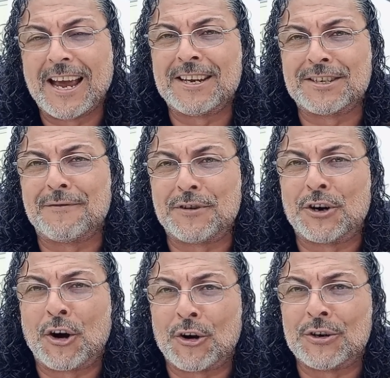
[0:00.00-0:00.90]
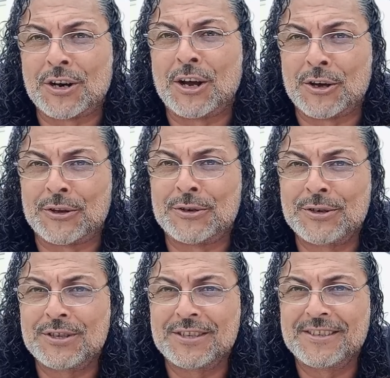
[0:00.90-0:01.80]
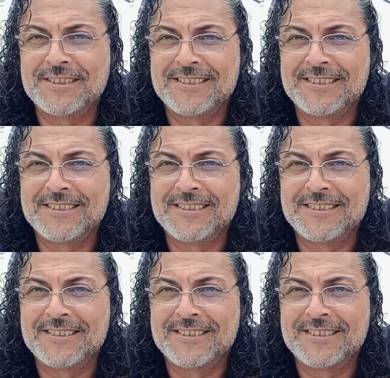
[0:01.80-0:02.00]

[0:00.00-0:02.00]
as if you're hurting others.